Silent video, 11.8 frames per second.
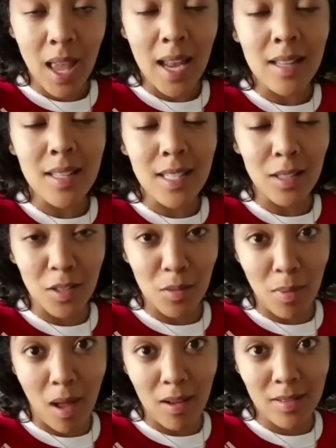And it's still in
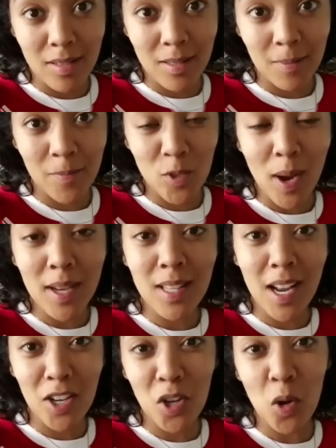the box. So I
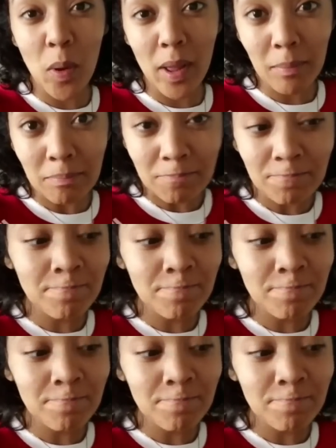decided, you know what?